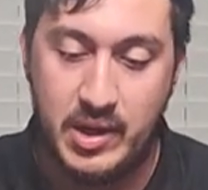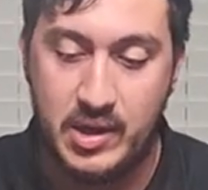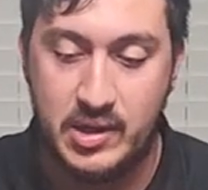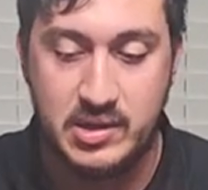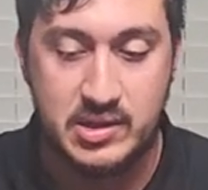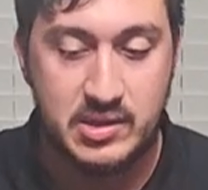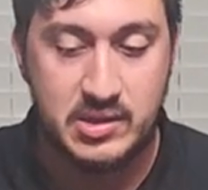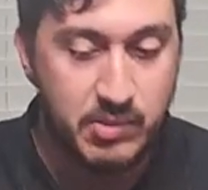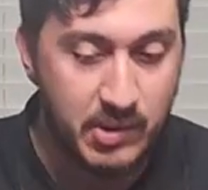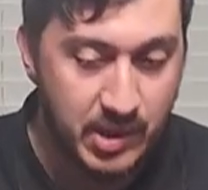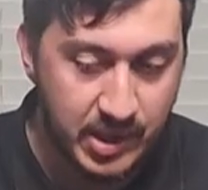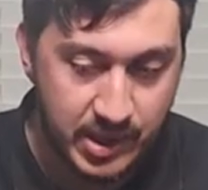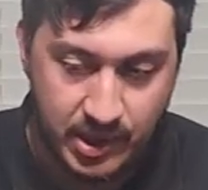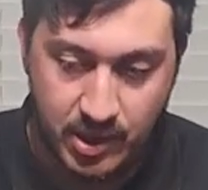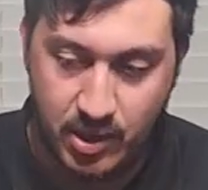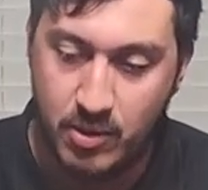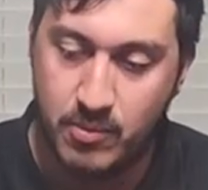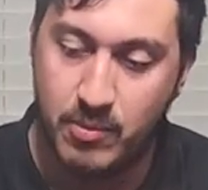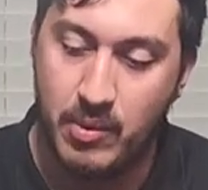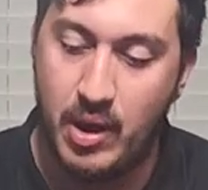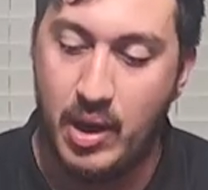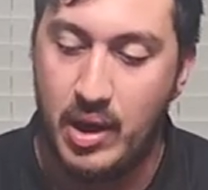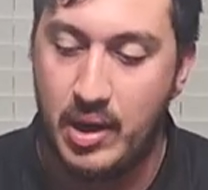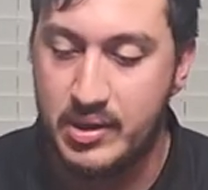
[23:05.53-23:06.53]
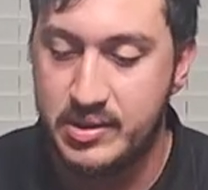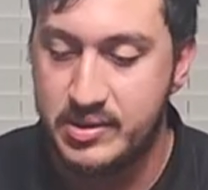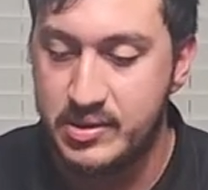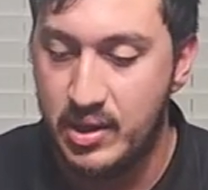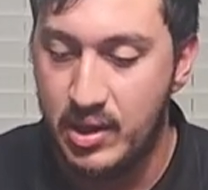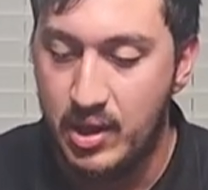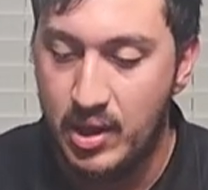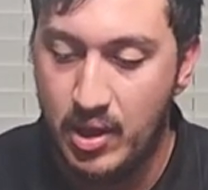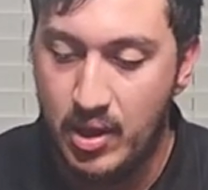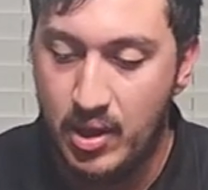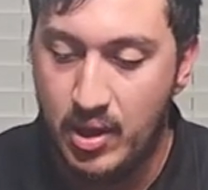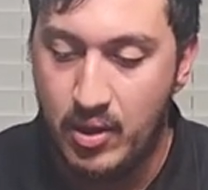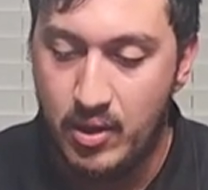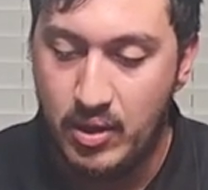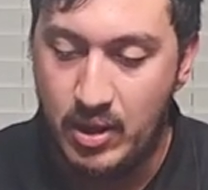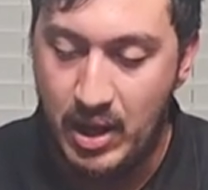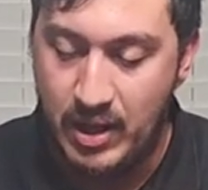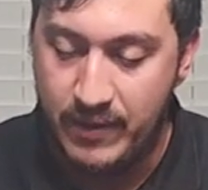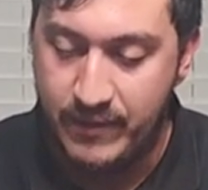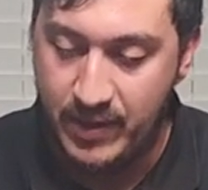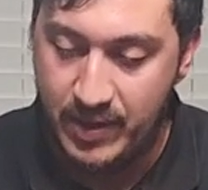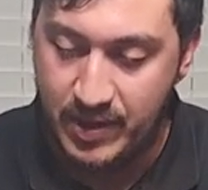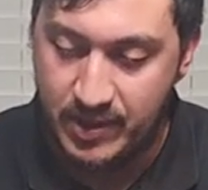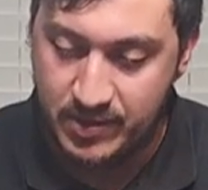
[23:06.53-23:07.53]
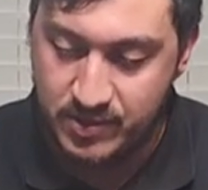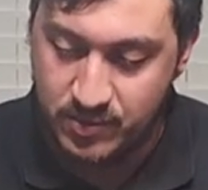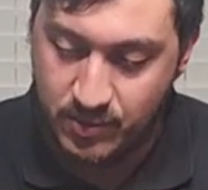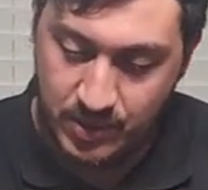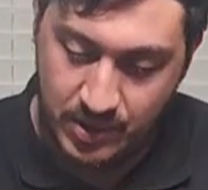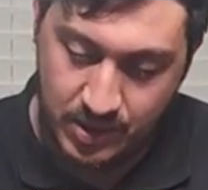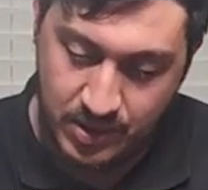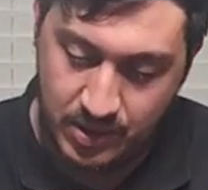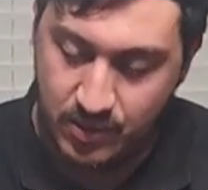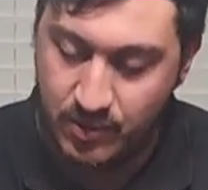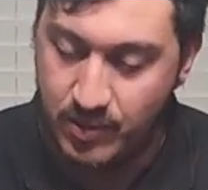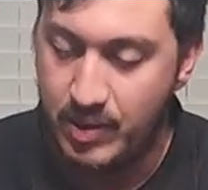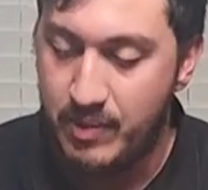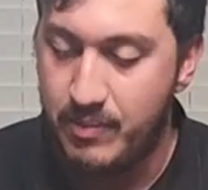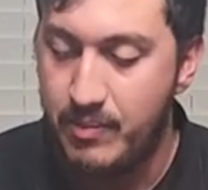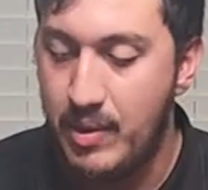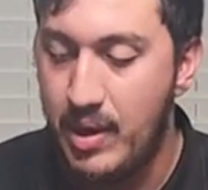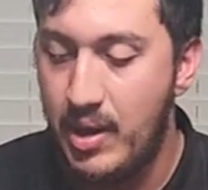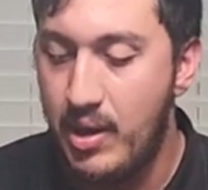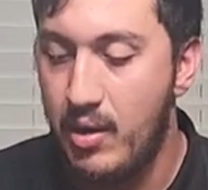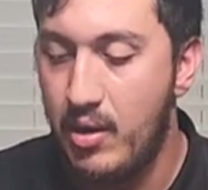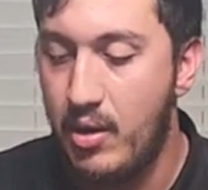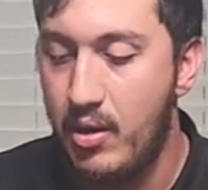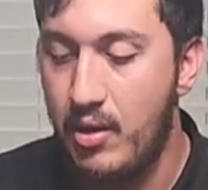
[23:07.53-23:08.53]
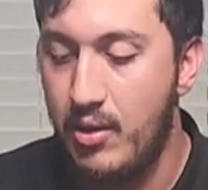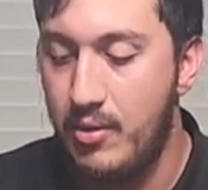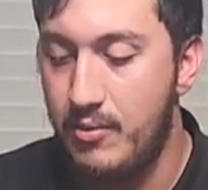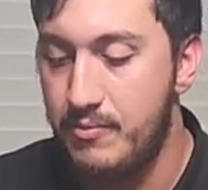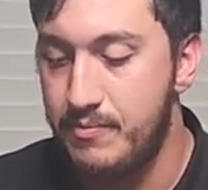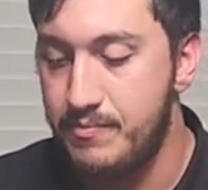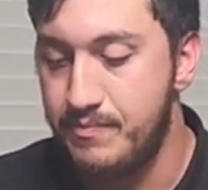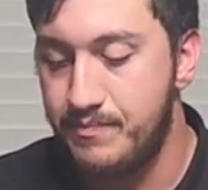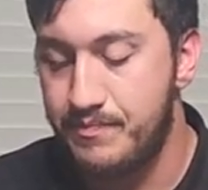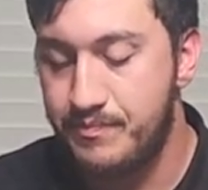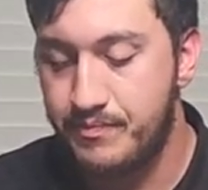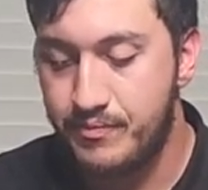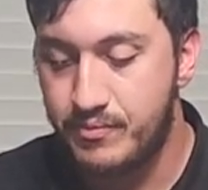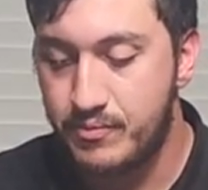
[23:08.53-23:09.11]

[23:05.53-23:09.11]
A split gearbox, you have a 20 degree bear, um,